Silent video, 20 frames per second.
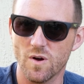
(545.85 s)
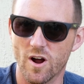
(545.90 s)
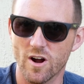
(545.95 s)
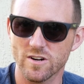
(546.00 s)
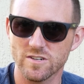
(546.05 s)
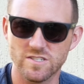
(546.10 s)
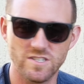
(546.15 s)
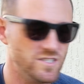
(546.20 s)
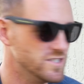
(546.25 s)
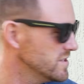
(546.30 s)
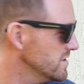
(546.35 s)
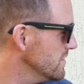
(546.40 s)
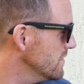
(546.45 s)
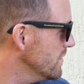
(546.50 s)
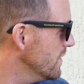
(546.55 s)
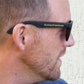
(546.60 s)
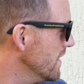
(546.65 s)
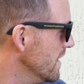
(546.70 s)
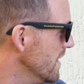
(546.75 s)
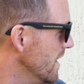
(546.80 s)
hard to do.
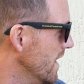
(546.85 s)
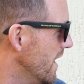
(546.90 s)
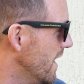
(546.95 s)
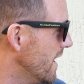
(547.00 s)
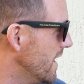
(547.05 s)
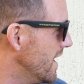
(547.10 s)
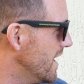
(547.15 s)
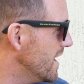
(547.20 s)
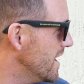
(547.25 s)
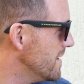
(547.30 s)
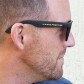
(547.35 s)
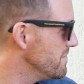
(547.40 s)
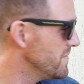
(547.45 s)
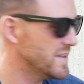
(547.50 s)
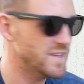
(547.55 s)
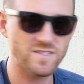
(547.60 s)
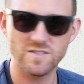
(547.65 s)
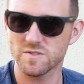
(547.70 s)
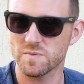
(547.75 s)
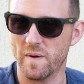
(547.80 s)

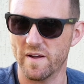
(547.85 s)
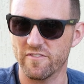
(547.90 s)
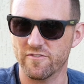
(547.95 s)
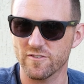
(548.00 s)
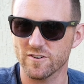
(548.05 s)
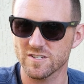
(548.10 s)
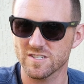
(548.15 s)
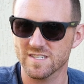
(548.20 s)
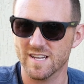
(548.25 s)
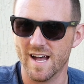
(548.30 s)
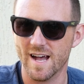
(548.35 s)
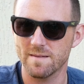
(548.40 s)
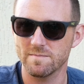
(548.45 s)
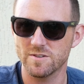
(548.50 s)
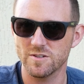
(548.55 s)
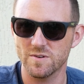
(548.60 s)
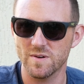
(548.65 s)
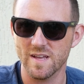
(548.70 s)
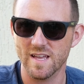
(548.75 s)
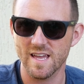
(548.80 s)
This is my first time
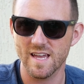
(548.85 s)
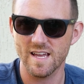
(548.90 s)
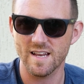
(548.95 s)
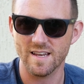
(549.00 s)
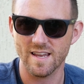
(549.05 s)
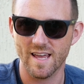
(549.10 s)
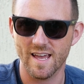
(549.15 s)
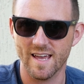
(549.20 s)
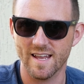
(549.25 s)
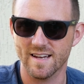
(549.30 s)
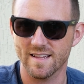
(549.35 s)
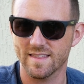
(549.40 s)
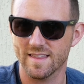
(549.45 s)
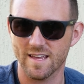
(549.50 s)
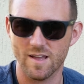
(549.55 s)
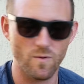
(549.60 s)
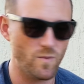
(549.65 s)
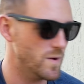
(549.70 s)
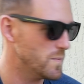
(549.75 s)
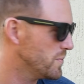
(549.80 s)
doing it, and I
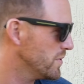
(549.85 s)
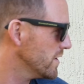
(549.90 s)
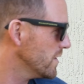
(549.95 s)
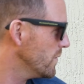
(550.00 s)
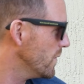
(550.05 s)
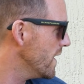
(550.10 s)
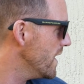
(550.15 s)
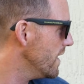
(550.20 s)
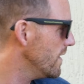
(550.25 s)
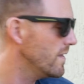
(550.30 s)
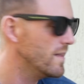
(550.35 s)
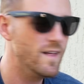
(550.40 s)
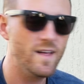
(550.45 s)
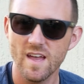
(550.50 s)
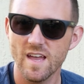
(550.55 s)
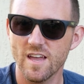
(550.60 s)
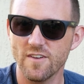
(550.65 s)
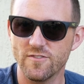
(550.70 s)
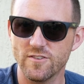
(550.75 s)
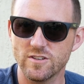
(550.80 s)
think it went pretty well.
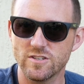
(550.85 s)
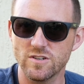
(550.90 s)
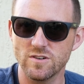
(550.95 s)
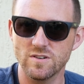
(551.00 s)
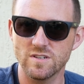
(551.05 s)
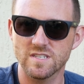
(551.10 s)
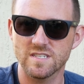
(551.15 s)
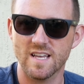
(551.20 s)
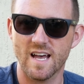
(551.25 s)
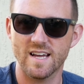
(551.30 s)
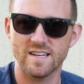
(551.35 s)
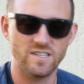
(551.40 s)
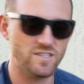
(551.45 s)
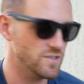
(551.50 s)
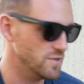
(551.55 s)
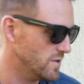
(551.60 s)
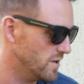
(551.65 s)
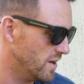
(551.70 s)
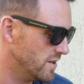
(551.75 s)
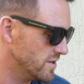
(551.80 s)
If you do decide to
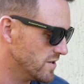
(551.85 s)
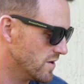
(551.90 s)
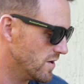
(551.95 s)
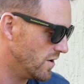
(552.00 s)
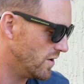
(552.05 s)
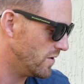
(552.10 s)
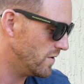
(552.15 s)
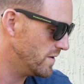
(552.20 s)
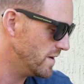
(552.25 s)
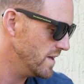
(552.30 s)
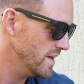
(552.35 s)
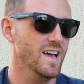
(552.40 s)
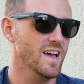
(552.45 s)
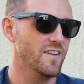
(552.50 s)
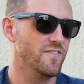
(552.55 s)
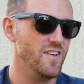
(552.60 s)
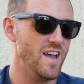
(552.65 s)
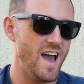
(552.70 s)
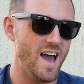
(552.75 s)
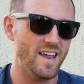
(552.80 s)
do it on your own,
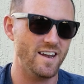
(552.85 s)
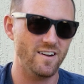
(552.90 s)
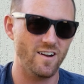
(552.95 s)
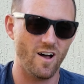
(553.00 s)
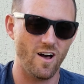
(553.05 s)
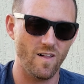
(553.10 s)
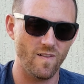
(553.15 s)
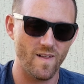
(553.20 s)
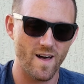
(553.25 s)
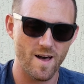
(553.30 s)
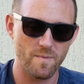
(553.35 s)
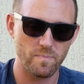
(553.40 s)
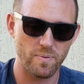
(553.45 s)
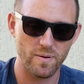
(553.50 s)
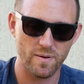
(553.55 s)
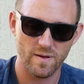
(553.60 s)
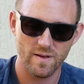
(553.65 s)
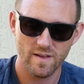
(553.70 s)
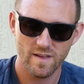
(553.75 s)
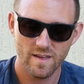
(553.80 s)
if you add it all up,
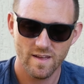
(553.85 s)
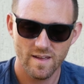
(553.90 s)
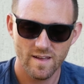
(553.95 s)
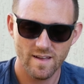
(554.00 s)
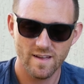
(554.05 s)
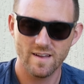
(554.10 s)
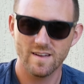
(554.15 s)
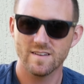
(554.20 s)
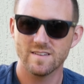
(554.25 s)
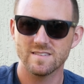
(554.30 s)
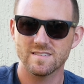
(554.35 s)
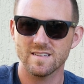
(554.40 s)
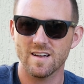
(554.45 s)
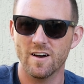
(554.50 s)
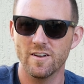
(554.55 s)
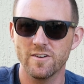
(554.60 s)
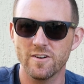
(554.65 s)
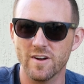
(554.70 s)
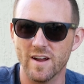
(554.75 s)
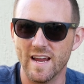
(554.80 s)
it's
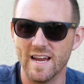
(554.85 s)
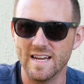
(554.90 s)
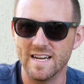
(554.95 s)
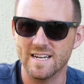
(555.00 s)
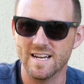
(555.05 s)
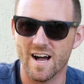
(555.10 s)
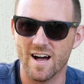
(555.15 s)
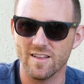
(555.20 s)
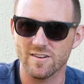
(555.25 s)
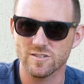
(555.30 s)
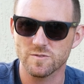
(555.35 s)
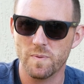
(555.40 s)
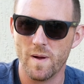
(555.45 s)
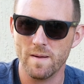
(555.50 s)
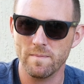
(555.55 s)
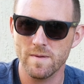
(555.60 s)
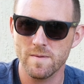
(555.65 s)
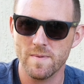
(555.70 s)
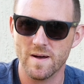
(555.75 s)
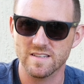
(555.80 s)
under $80,
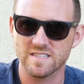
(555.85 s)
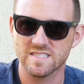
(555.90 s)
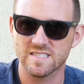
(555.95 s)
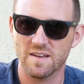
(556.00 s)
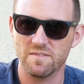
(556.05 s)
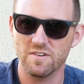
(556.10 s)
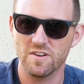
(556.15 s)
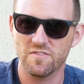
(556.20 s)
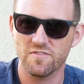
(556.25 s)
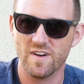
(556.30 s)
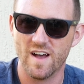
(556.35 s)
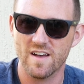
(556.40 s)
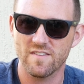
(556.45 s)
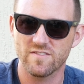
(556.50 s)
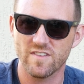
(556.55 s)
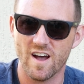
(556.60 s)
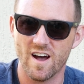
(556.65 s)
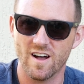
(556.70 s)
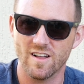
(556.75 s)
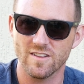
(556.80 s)
probably about
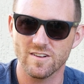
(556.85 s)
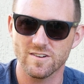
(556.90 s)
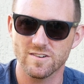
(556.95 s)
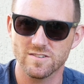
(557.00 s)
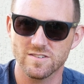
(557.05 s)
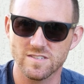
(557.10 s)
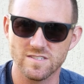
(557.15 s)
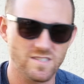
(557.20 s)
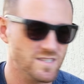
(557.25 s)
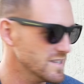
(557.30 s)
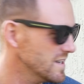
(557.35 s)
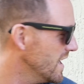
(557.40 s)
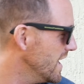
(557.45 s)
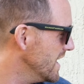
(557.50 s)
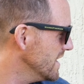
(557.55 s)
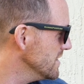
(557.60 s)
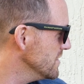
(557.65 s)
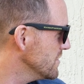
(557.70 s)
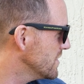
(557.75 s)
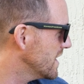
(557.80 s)
$75,
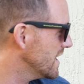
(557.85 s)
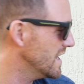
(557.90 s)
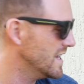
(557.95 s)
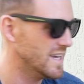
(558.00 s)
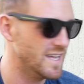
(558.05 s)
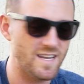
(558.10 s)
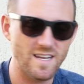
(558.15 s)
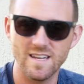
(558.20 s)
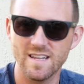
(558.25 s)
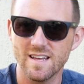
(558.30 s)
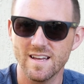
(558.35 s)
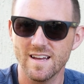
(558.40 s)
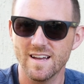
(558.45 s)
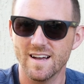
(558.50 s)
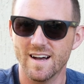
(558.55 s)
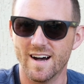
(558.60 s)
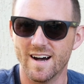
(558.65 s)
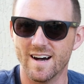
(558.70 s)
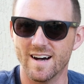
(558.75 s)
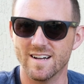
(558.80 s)
and you can
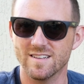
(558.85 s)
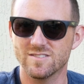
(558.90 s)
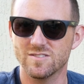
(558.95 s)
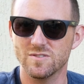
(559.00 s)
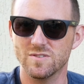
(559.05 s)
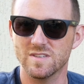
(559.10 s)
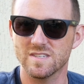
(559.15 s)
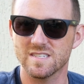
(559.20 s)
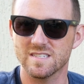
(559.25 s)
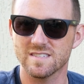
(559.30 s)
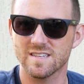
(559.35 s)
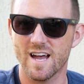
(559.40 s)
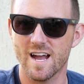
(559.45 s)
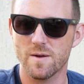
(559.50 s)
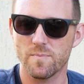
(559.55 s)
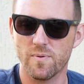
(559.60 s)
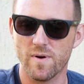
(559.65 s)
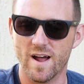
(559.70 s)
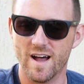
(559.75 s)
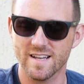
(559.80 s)
do this
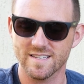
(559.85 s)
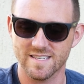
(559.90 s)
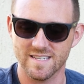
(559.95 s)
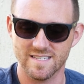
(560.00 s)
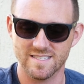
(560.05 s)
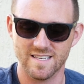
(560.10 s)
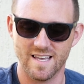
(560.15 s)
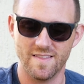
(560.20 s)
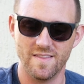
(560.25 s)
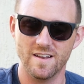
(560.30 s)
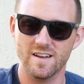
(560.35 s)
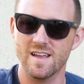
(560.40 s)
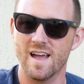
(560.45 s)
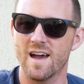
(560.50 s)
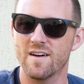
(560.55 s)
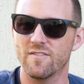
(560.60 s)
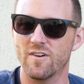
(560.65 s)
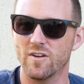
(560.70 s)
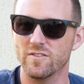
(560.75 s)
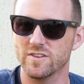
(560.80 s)
entire process, and then you
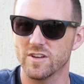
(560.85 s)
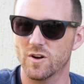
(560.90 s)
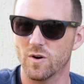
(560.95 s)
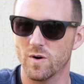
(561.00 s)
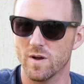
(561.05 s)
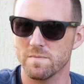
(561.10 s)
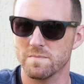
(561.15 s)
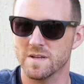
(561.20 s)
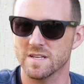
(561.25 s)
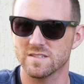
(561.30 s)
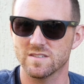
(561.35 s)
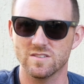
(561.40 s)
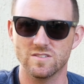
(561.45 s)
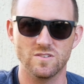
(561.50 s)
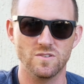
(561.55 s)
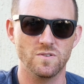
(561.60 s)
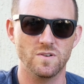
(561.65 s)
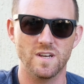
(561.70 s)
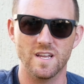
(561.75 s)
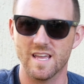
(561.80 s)
have all the equipment to
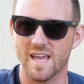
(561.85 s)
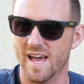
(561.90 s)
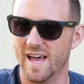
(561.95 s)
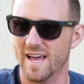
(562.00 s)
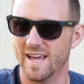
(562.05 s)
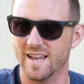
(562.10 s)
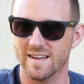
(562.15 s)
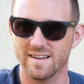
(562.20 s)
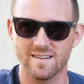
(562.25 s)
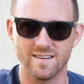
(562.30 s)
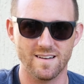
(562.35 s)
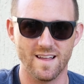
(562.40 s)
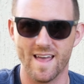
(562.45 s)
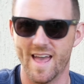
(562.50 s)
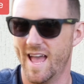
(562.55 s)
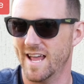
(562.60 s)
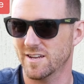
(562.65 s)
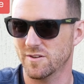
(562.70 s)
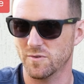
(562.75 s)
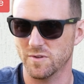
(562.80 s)
do it again
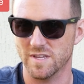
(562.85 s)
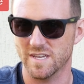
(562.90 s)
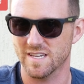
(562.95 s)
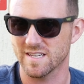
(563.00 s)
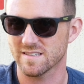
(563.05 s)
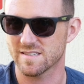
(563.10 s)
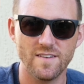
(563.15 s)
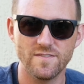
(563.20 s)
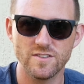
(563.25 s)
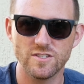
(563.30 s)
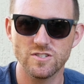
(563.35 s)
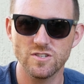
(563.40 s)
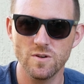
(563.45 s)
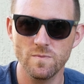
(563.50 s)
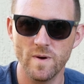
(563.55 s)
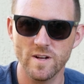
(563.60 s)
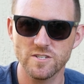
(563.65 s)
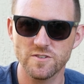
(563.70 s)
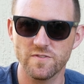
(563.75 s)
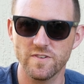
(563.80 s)
annually. If it's too
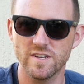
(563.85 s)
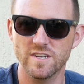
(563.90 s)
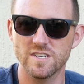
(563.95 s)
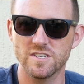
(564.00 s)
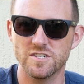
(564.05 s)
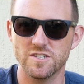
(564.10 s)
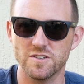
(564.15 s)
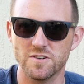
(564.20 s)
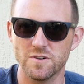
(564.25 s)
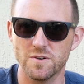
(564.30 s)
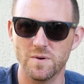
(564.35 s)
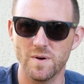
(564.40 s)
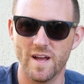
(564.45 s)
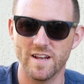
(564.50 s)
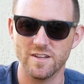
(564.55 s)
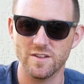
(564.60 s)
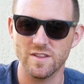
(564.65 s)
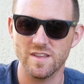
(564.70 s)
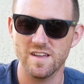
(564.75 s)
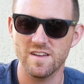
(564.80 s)
much for you to do
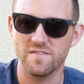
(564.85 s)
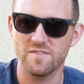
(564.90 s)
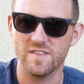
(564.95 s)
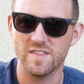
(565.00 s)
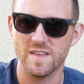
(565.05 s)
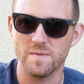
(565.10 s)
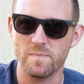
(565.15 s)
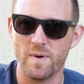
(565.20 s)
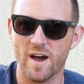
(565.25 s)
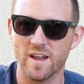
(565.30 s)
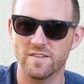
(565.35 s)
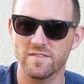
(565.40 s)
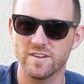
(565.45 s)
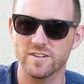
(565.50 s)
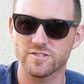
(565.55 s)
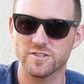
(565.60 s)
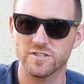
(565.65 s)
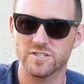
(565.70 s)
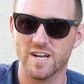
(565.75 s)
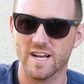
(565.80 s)
and you live in the Ponte
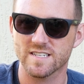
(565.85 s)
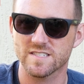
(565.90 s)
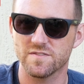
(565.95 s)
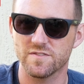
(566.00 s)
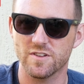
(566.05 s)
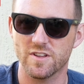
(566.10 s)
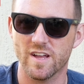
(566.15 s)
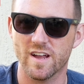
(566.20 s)
Vedra, Jacksonville